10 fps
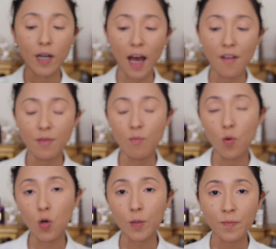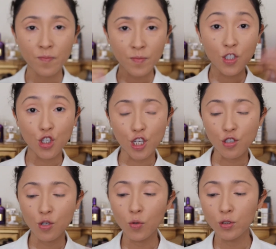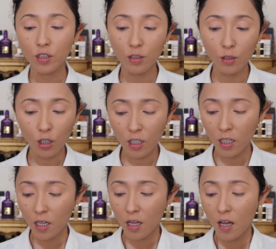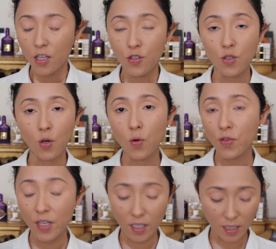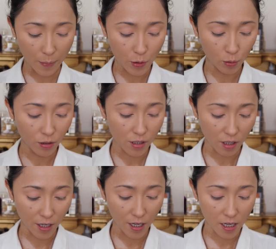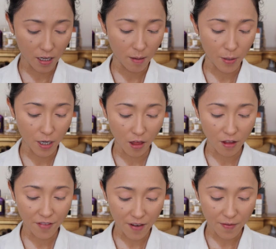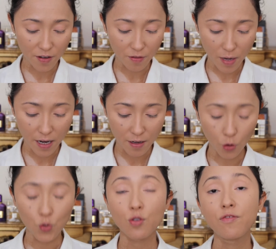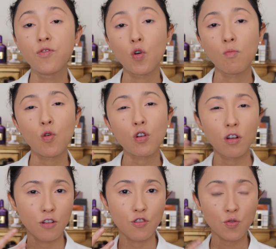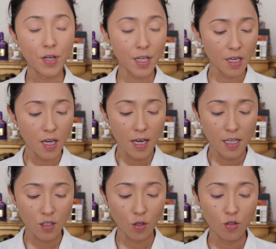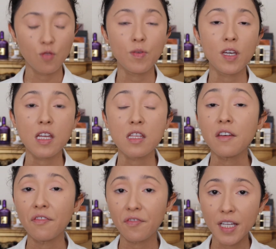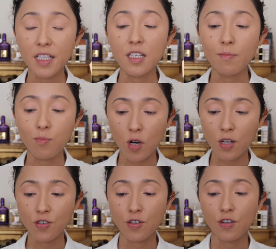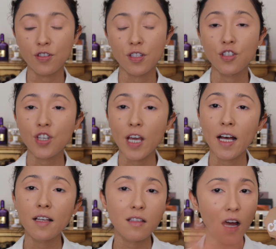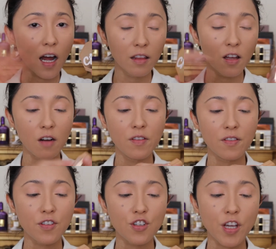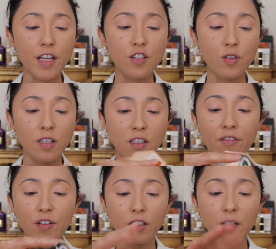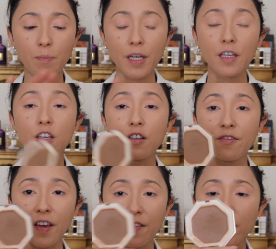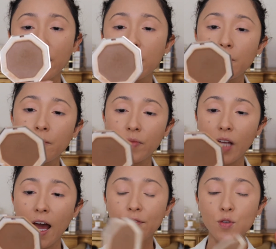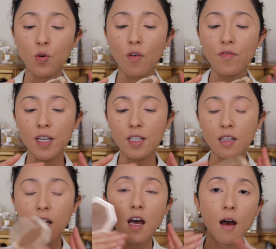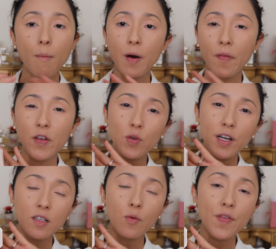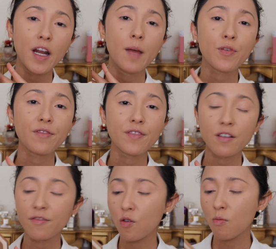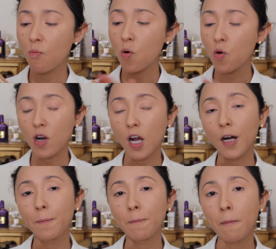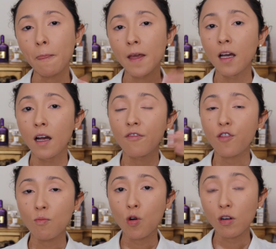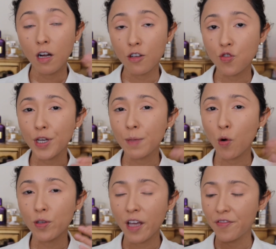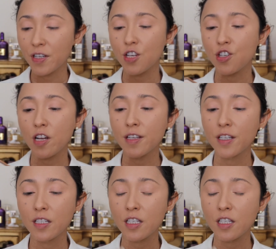to have a more chiseled look. So this is absolutely stunning. But another favorite of mine also for more contouring is going to be the Fenty bronzers. She has a lot of different shades, so you can definitely pick your favorite. I have two of this, but this one is the one that I prefer for more contouring, more definition. This is the